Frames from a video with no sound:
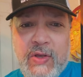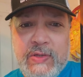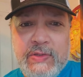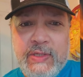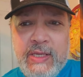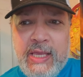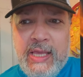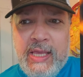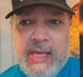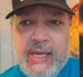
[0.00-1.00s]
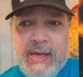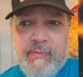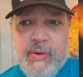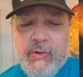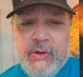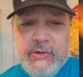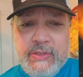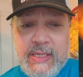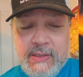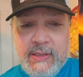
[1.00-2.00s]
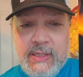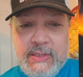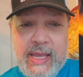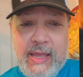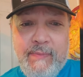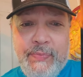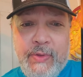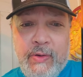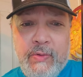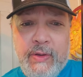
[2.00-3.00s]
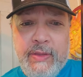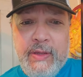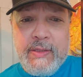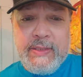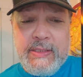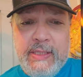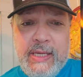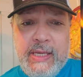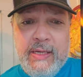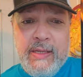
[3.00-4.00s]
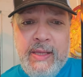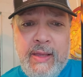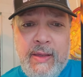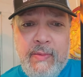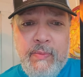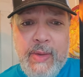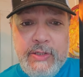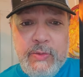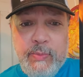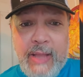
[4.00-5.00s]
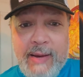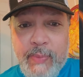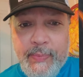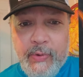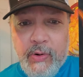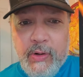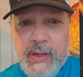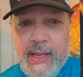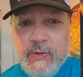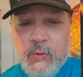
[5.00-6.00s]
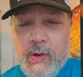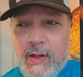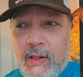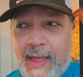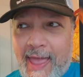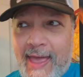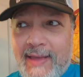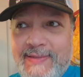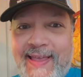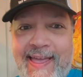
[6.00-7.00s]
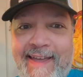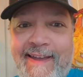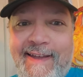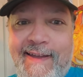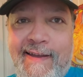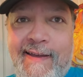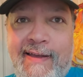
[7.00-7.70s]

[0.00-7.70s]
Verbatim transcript: sauce. Both are seasoned the same with a 16 mesh black pepper, as well as a